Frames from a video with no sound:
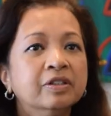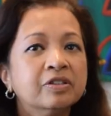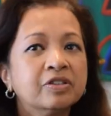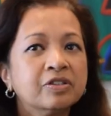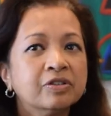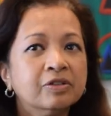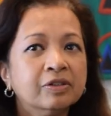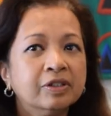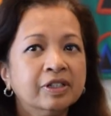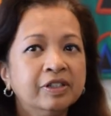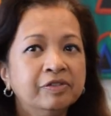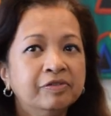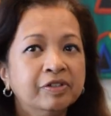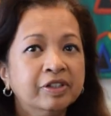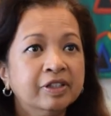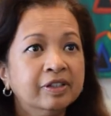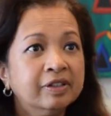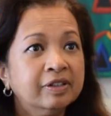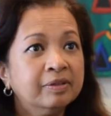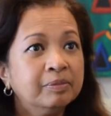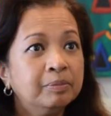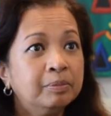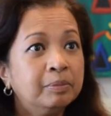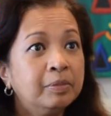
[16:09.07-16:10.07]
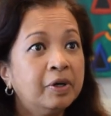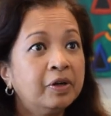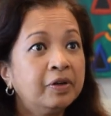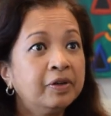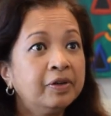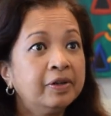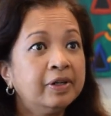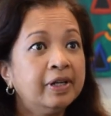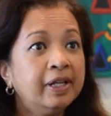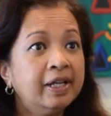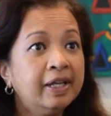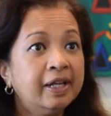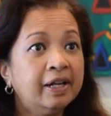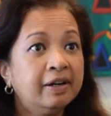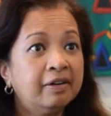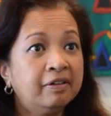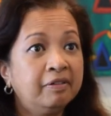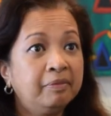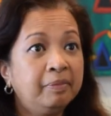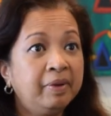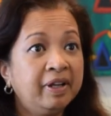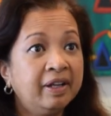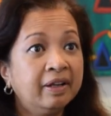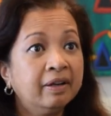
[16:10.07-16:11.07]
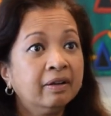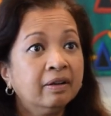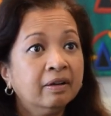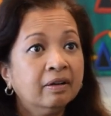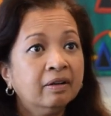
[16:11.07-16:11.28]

It's not even modern day Arabic.